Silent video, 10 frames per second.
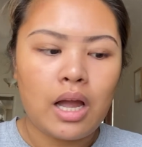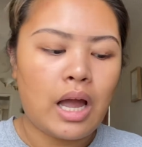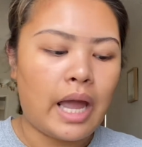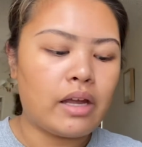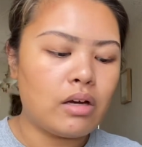
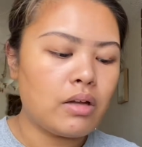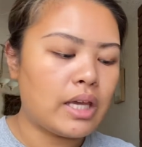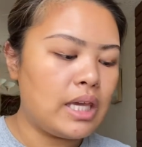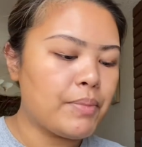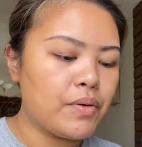I
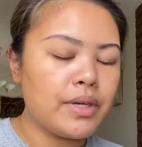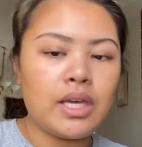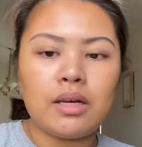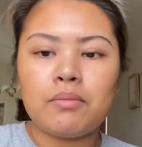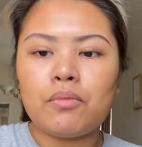keep going
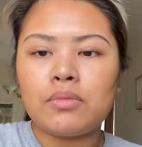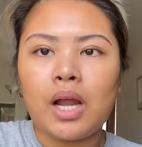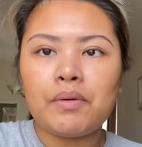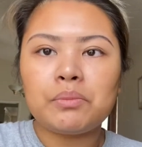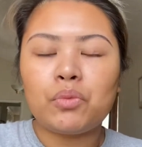in, not
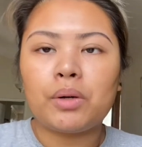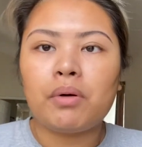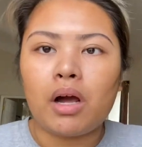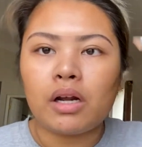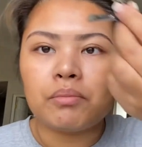with more
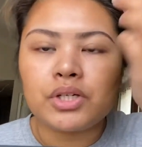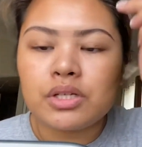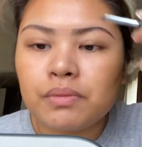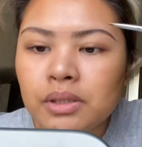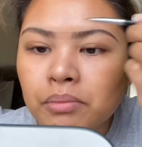product, but just
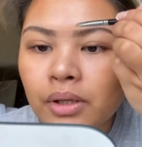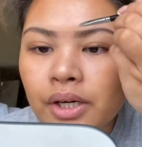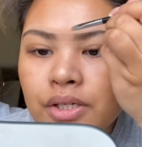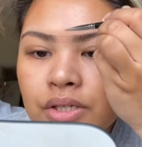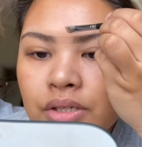with the
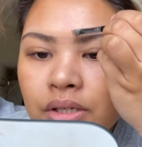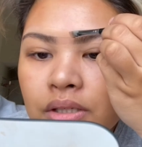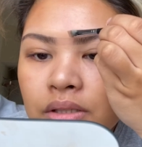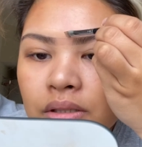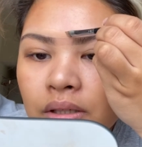brush,
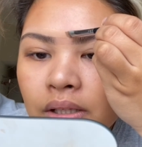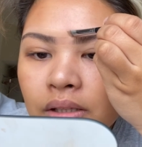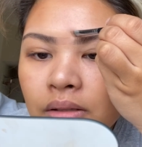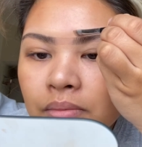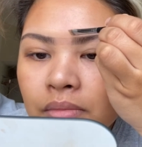just to get
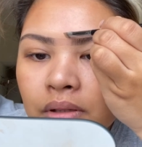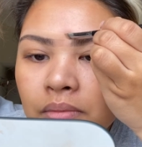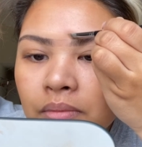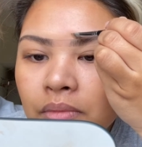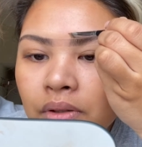them
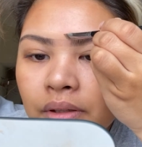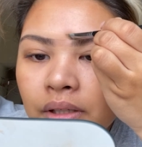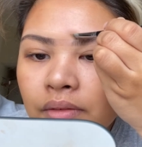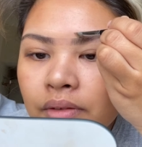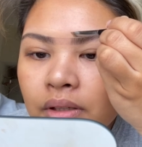more
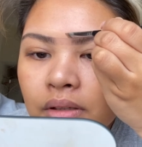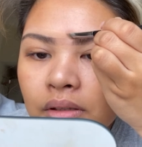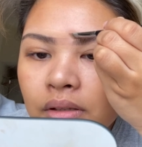even.